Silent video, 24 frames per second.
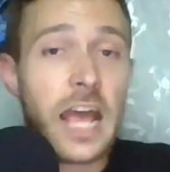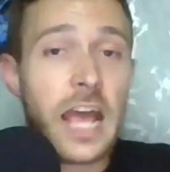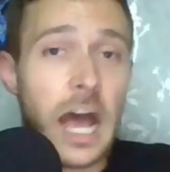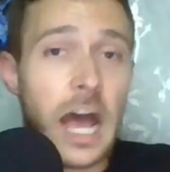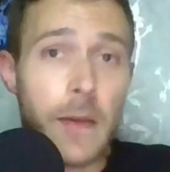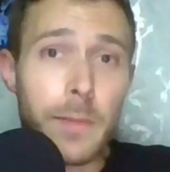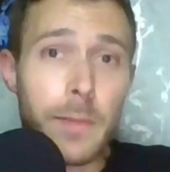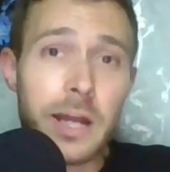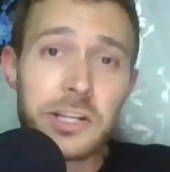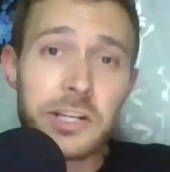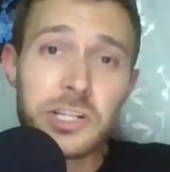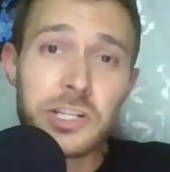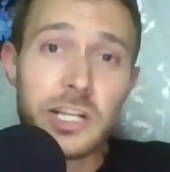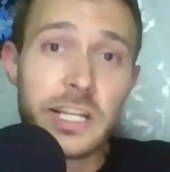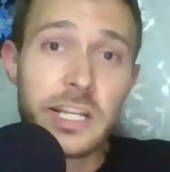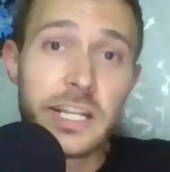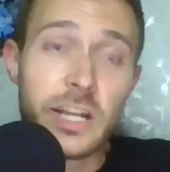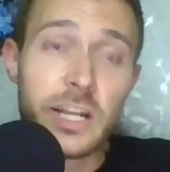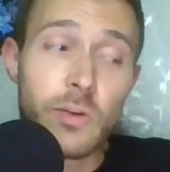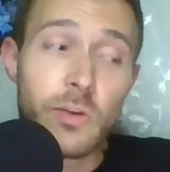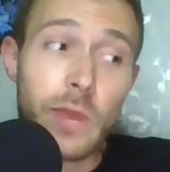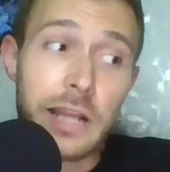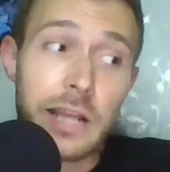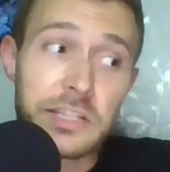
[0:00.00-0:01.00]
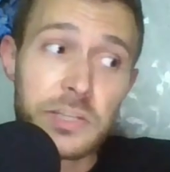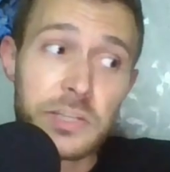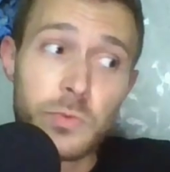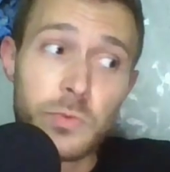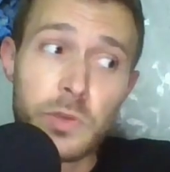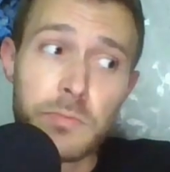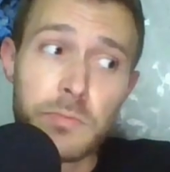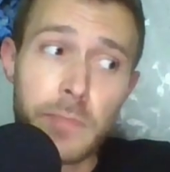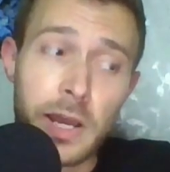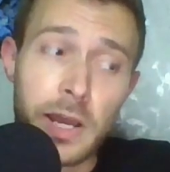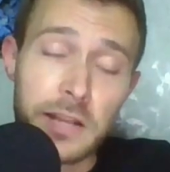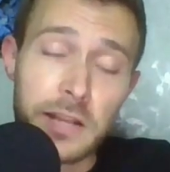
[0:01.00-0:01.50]
I'm actually interacting
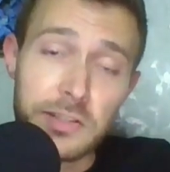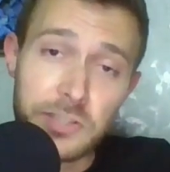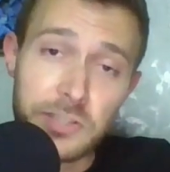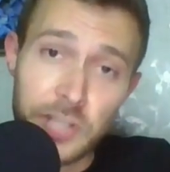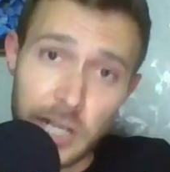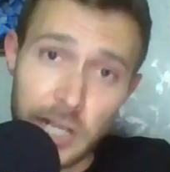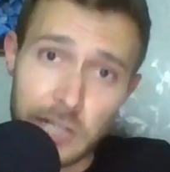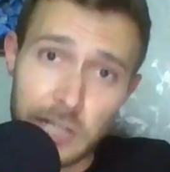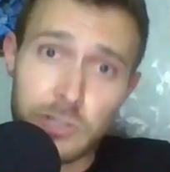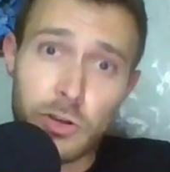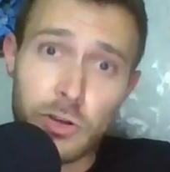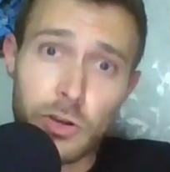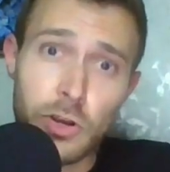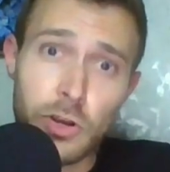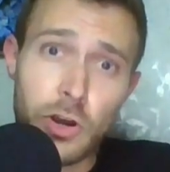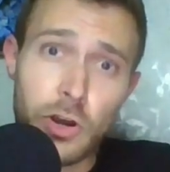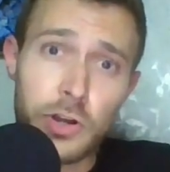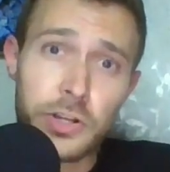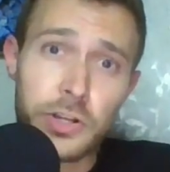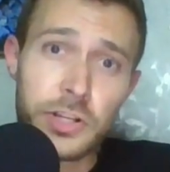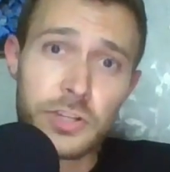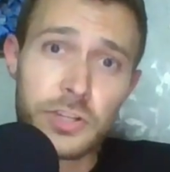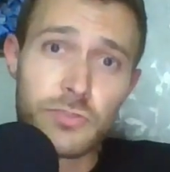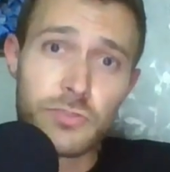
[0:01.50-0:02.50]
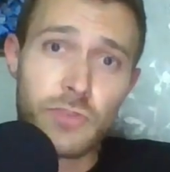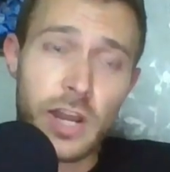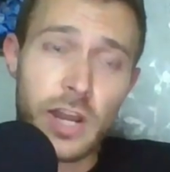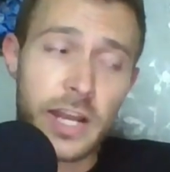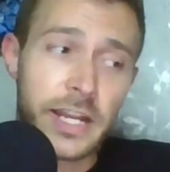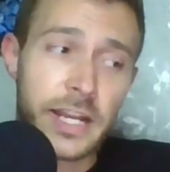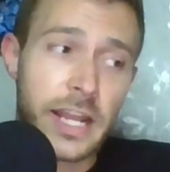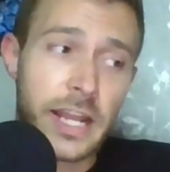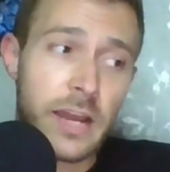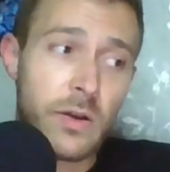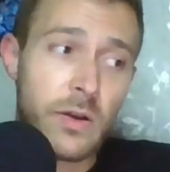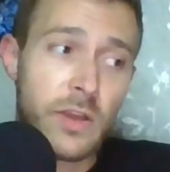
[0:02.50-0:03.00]
with my TikTok audience right
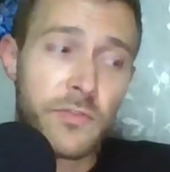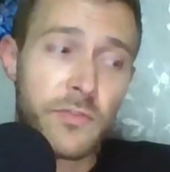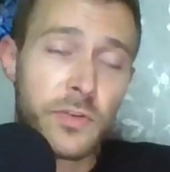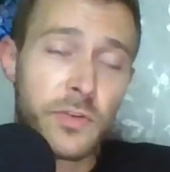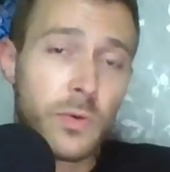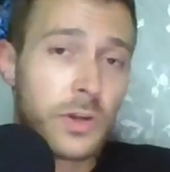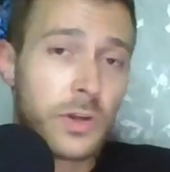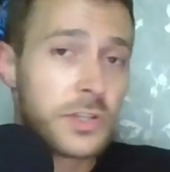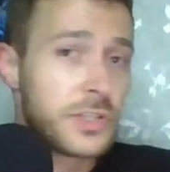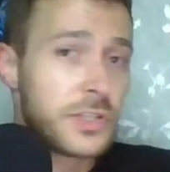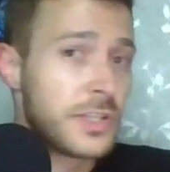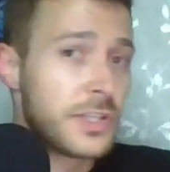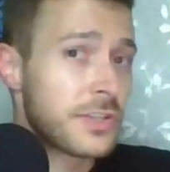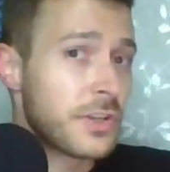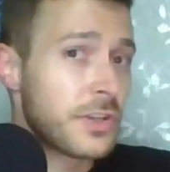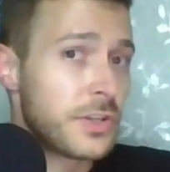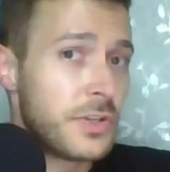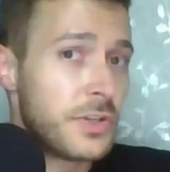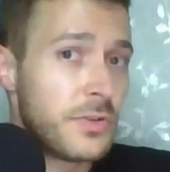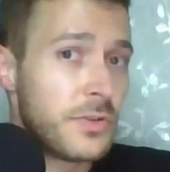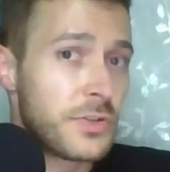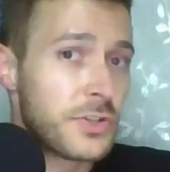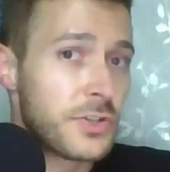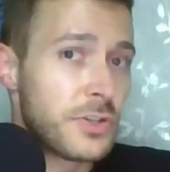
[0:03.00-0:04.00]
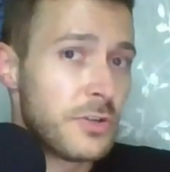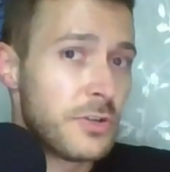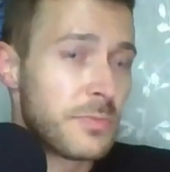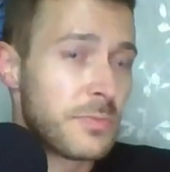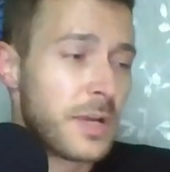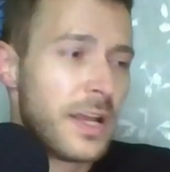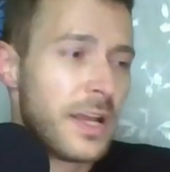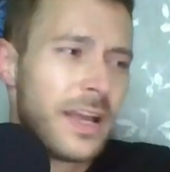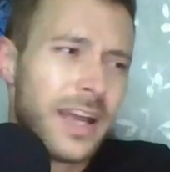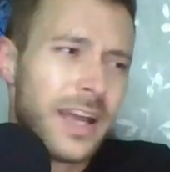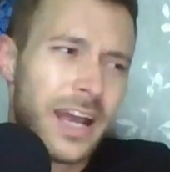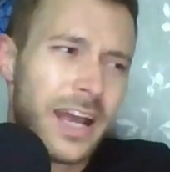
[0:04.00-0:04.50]
now. If you're watching this on YouTube,
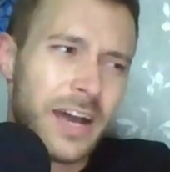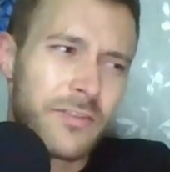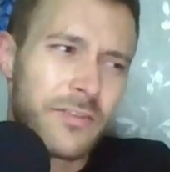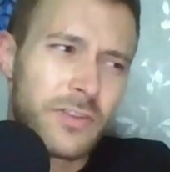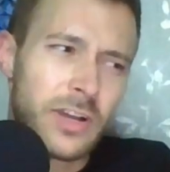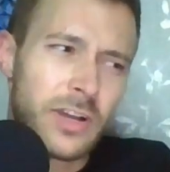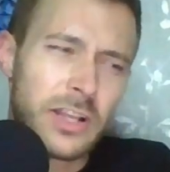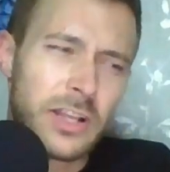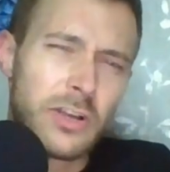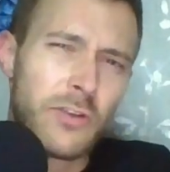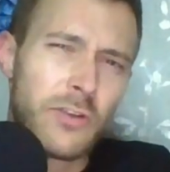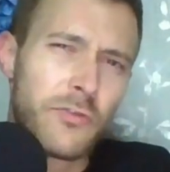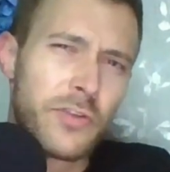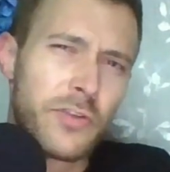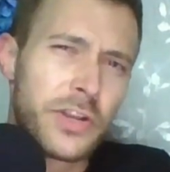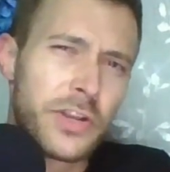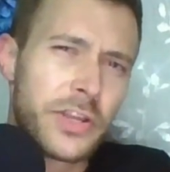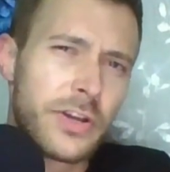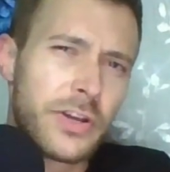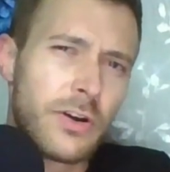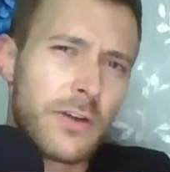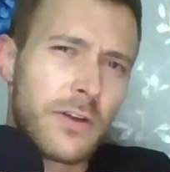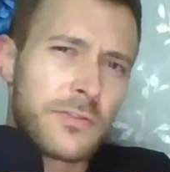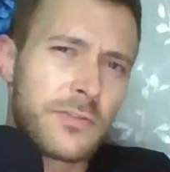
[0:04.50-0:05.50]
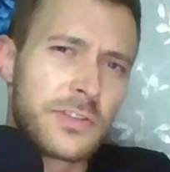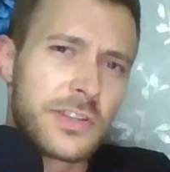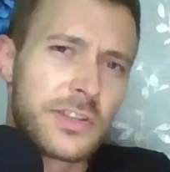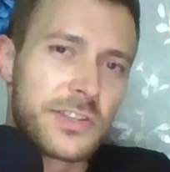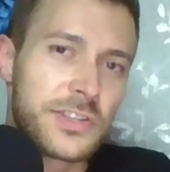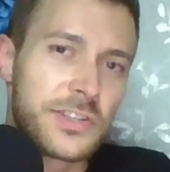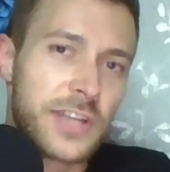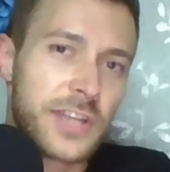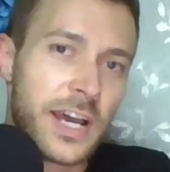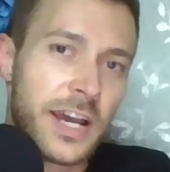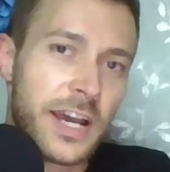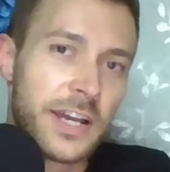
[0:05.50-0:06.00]
I've got a little video off to the
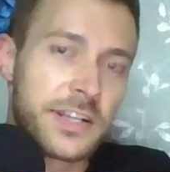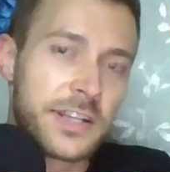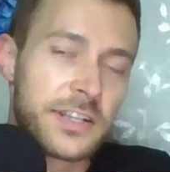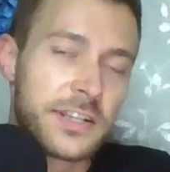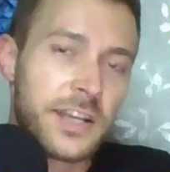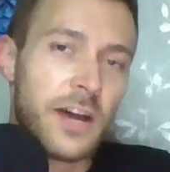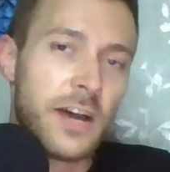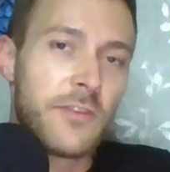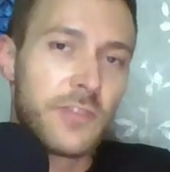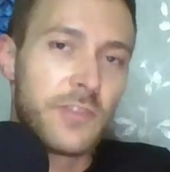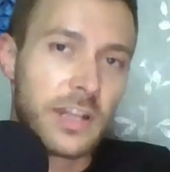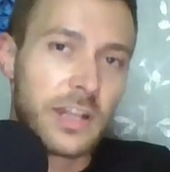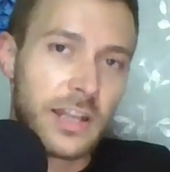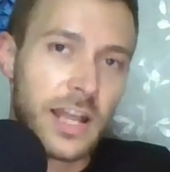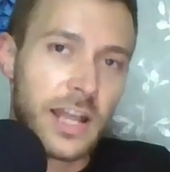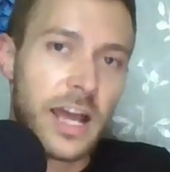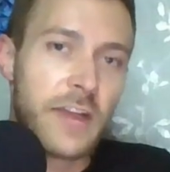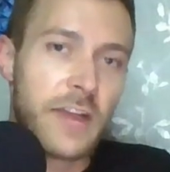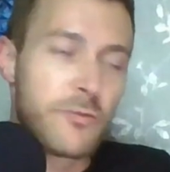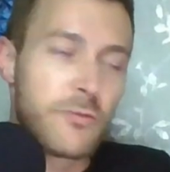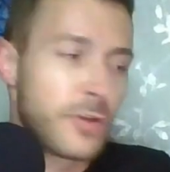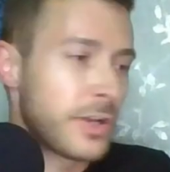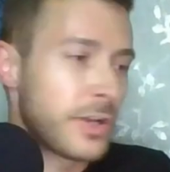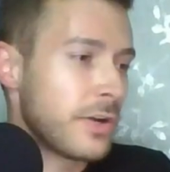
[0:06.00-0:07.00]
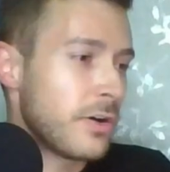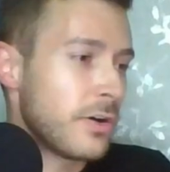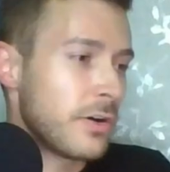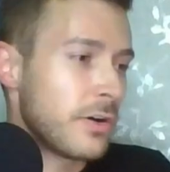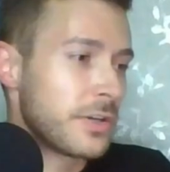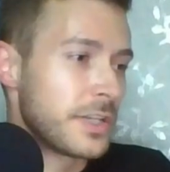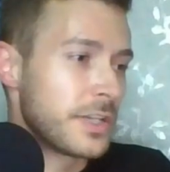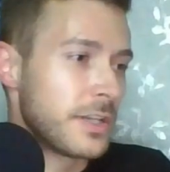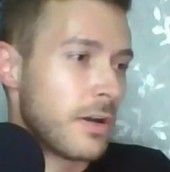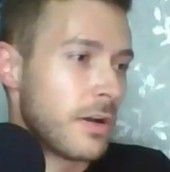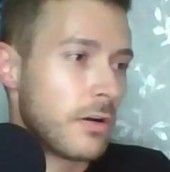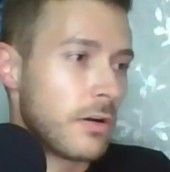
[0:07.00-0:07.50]
side of a live
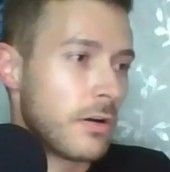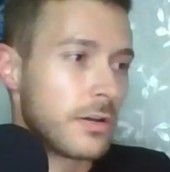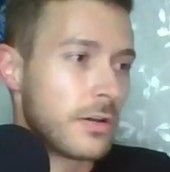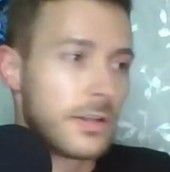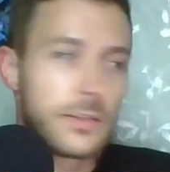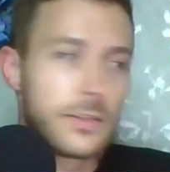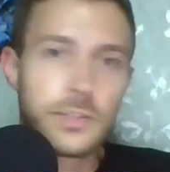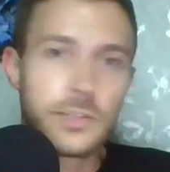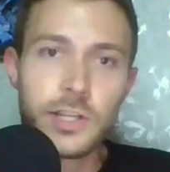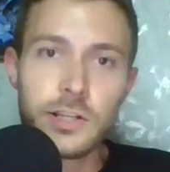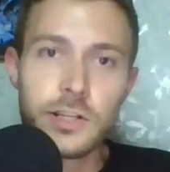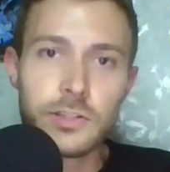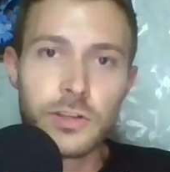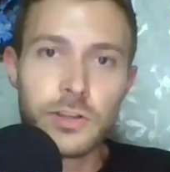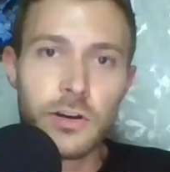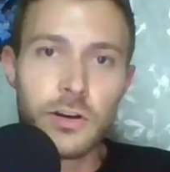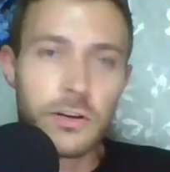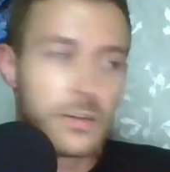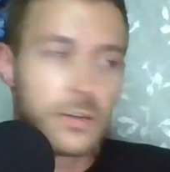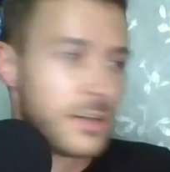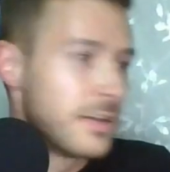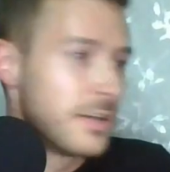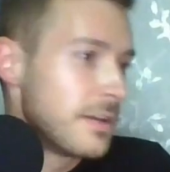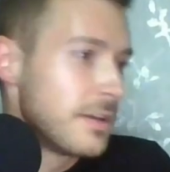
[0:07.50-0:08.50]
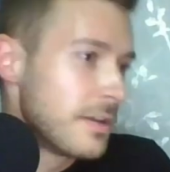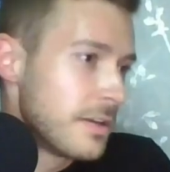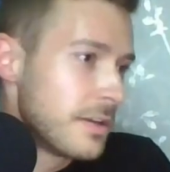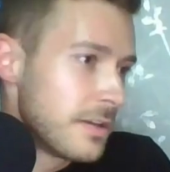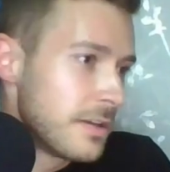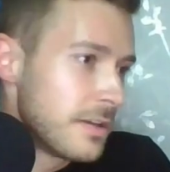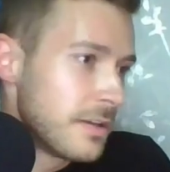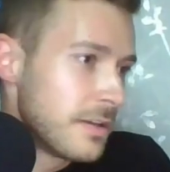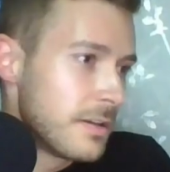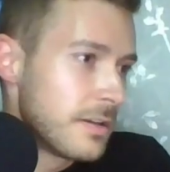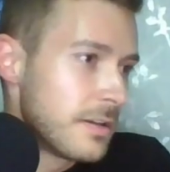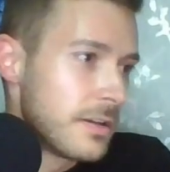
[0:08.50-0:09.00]
recording on TikTok
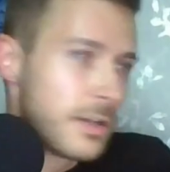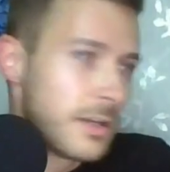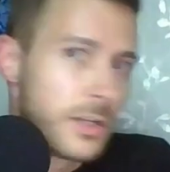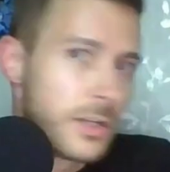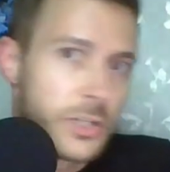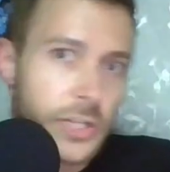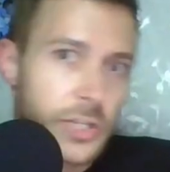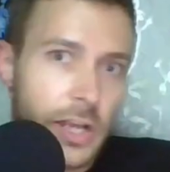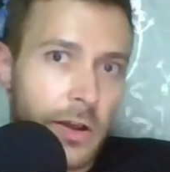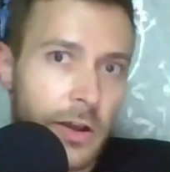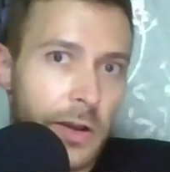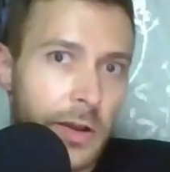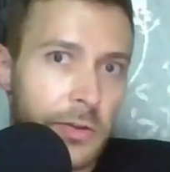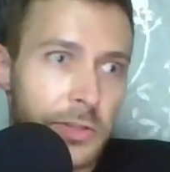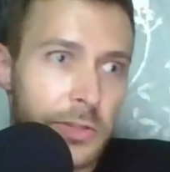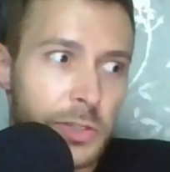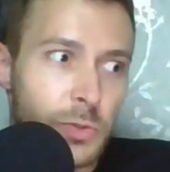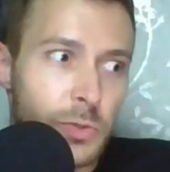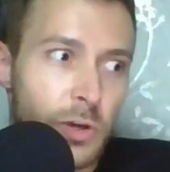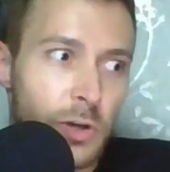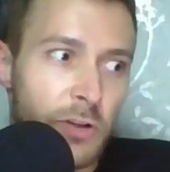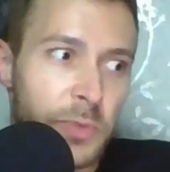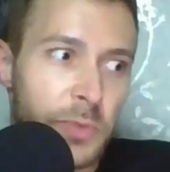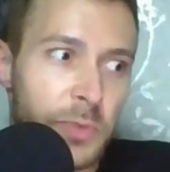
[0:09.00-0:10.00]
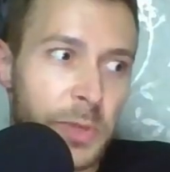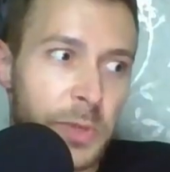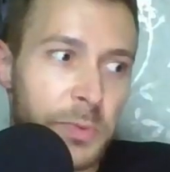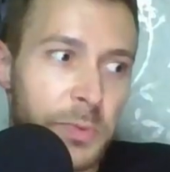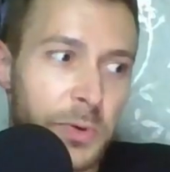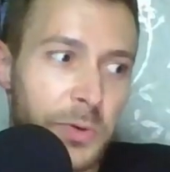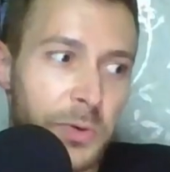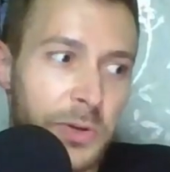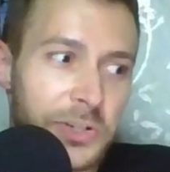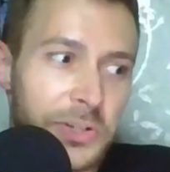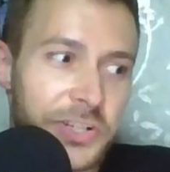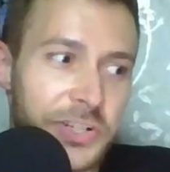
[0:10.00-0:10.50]
Shout out the 12
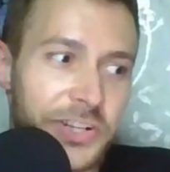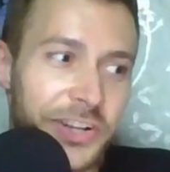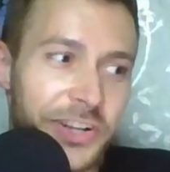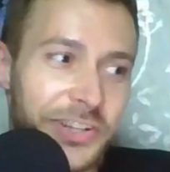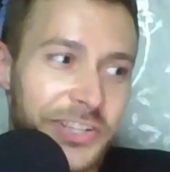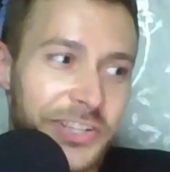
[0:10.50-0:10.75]
people watching on